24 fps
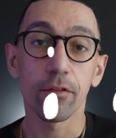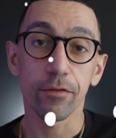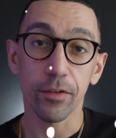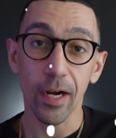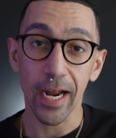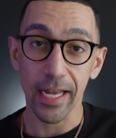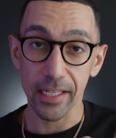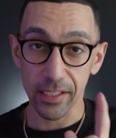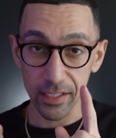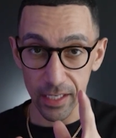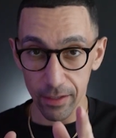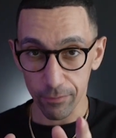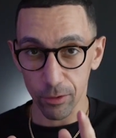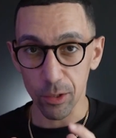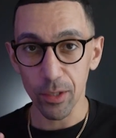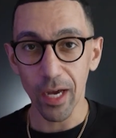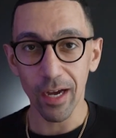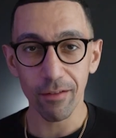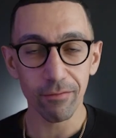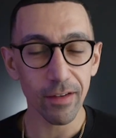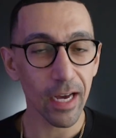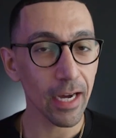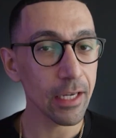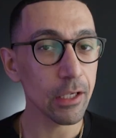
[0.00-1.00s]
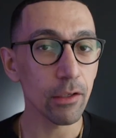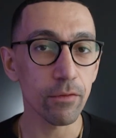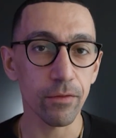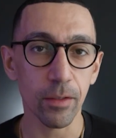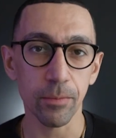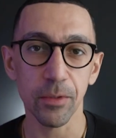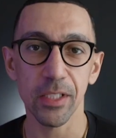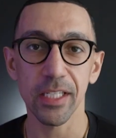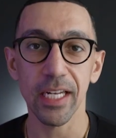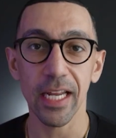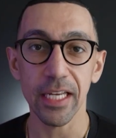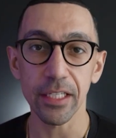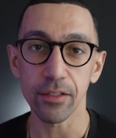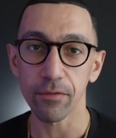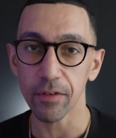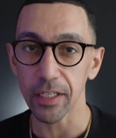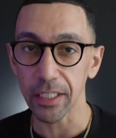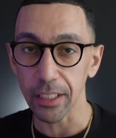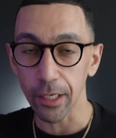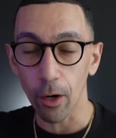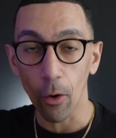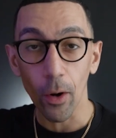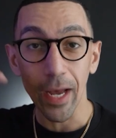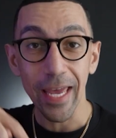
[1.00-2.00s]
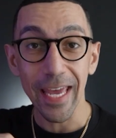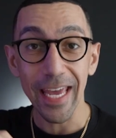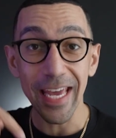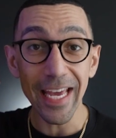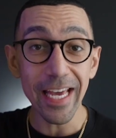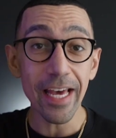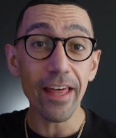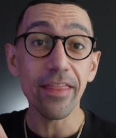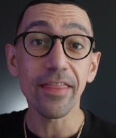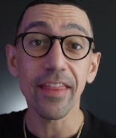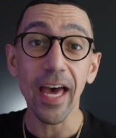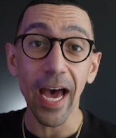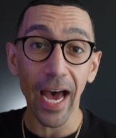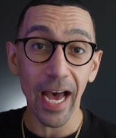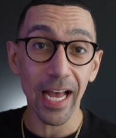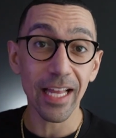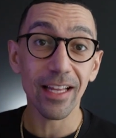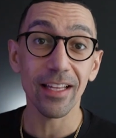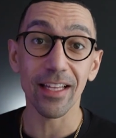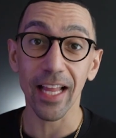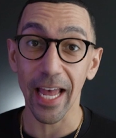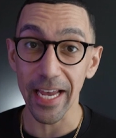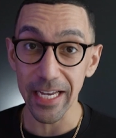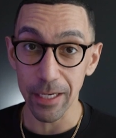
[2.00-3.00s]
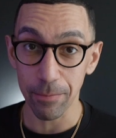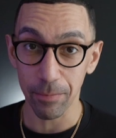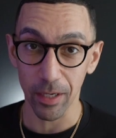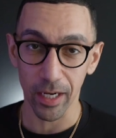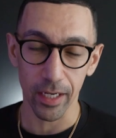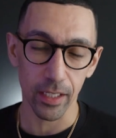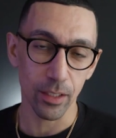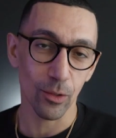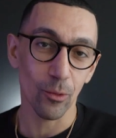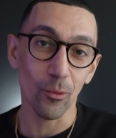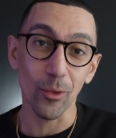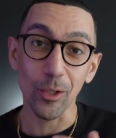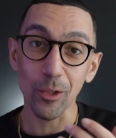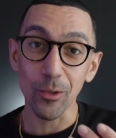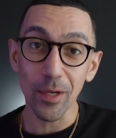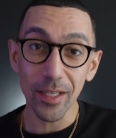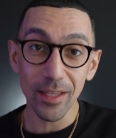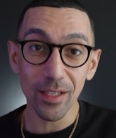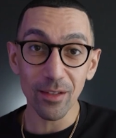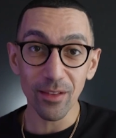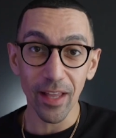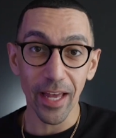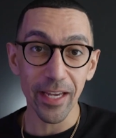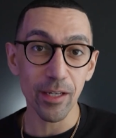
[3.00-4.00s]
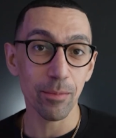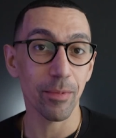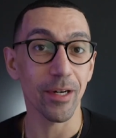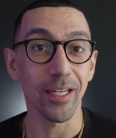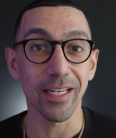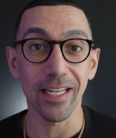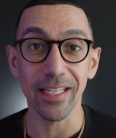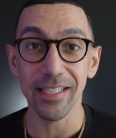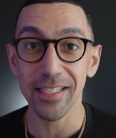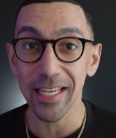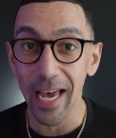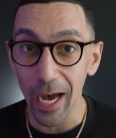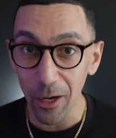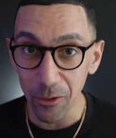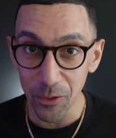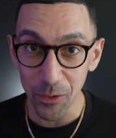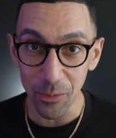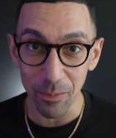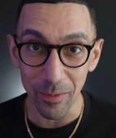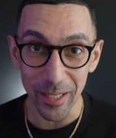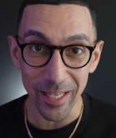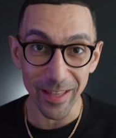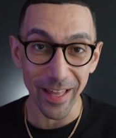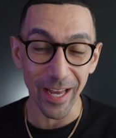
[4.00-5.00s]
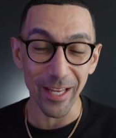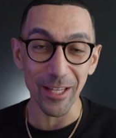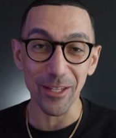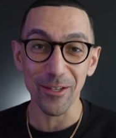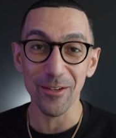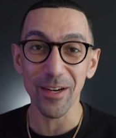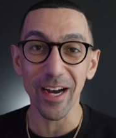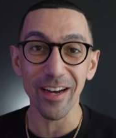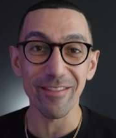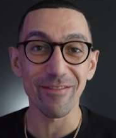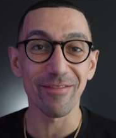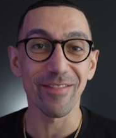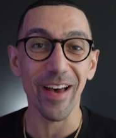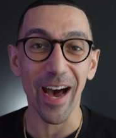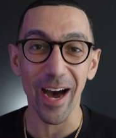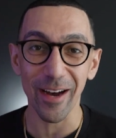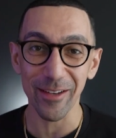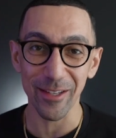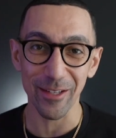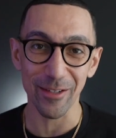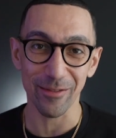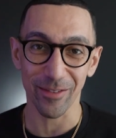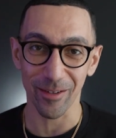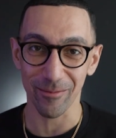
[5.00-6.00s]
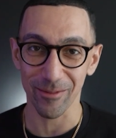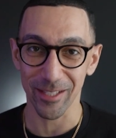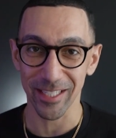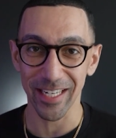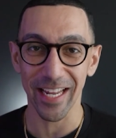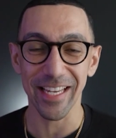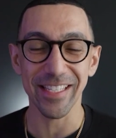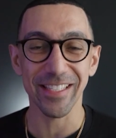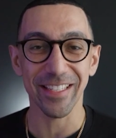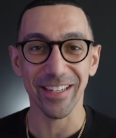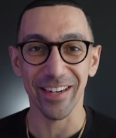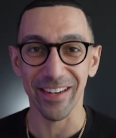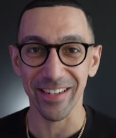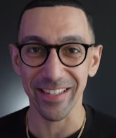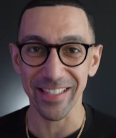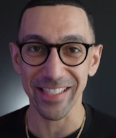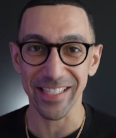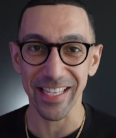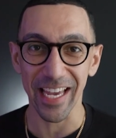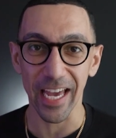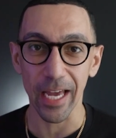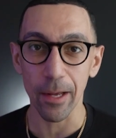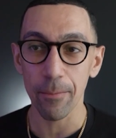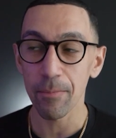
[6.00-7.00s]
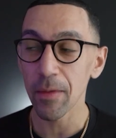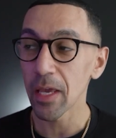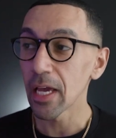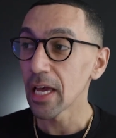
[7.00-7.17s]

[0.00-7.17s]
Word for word: Friends, if you got value from today's video, hit that like button. When you hit the like button, it tells me that you got value from today's content.